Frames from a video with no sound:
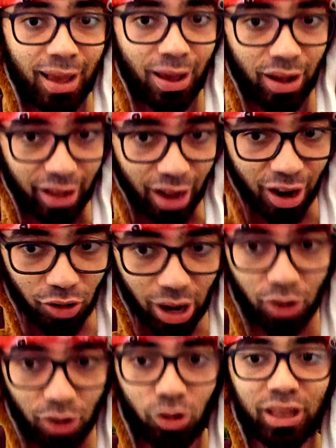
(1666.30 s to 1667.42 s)
Gaara
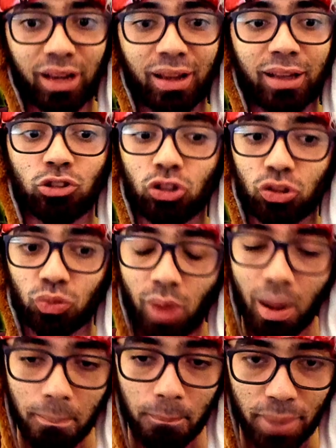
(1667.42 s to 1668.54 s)
going against just
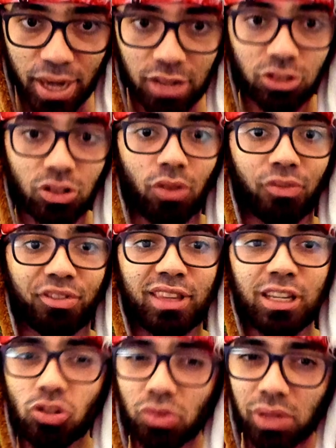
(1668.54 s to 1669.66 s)
one person of this
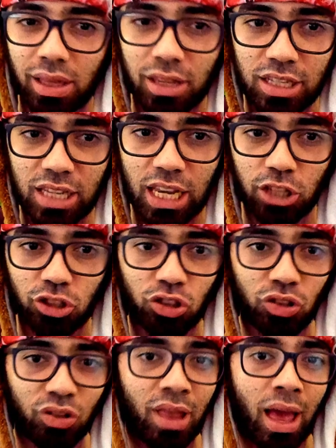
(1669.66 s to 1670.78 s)

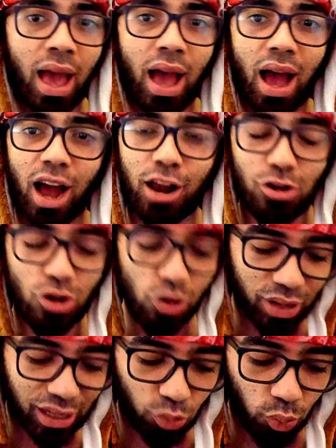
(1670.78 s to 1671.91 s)
organization and look
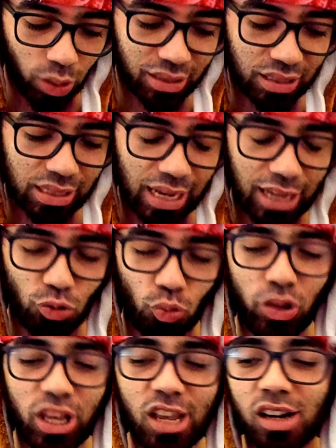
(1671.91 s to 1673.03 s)
at what state
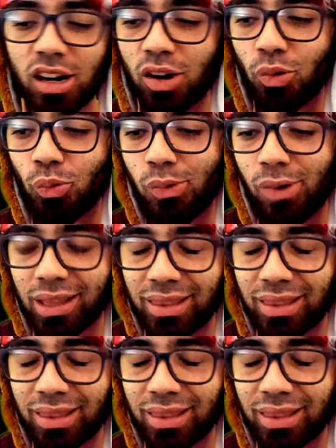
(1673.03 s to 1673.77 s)
we are what